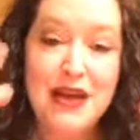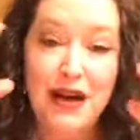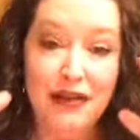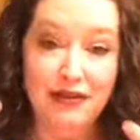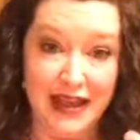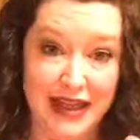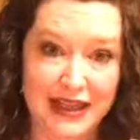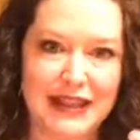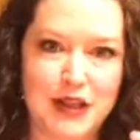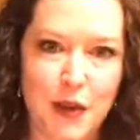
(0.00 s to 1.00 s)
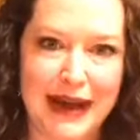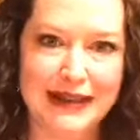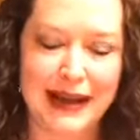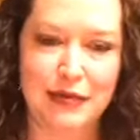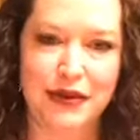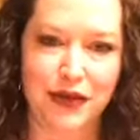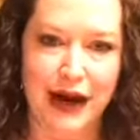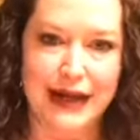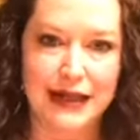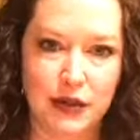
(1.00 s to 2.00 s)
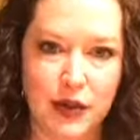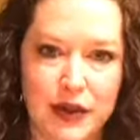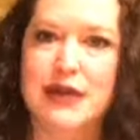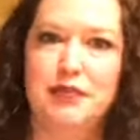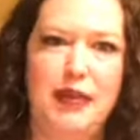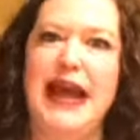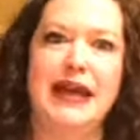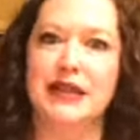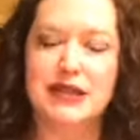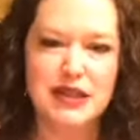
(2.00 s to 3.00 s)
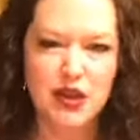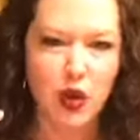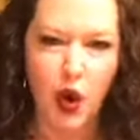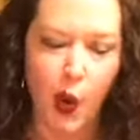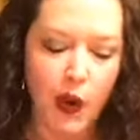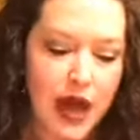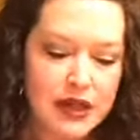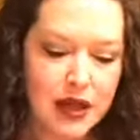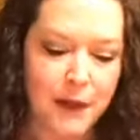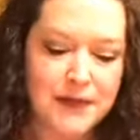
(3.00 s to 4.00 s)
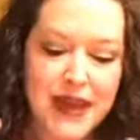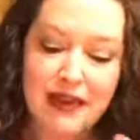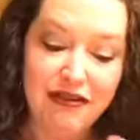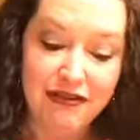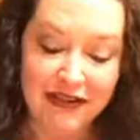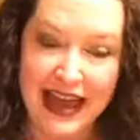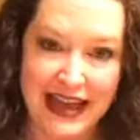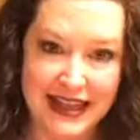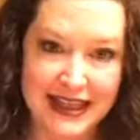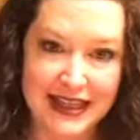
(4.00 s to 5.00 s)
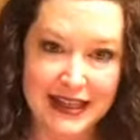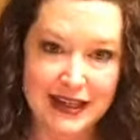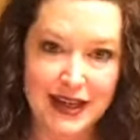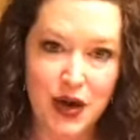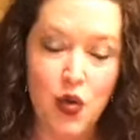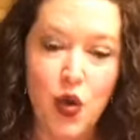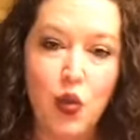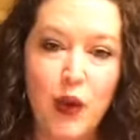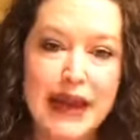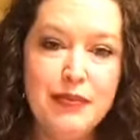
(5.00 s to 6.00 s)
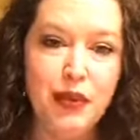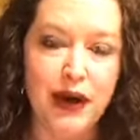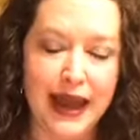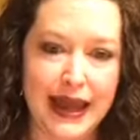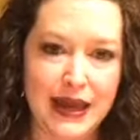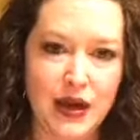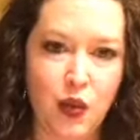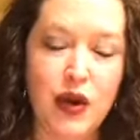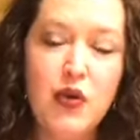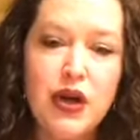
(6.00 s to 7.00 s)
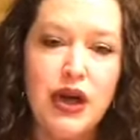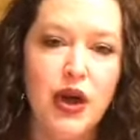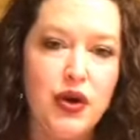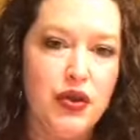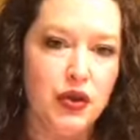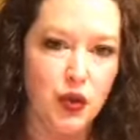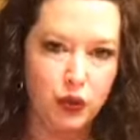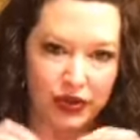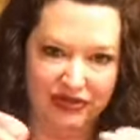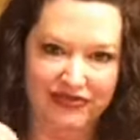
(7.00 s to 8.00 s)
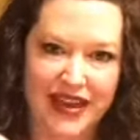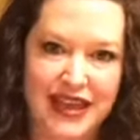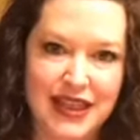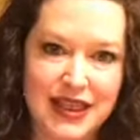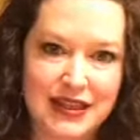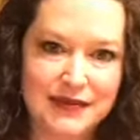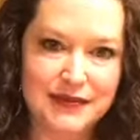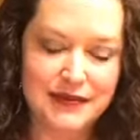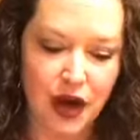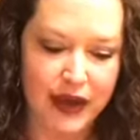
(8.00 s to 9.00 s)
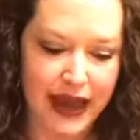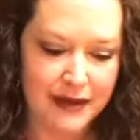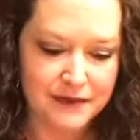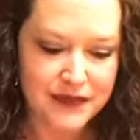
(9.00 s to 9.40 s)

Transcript: Faith. Let's go back to that before I end it with this bang because it's so cool. So faith. When we pray, we want to go to the Lord with faith. Okay?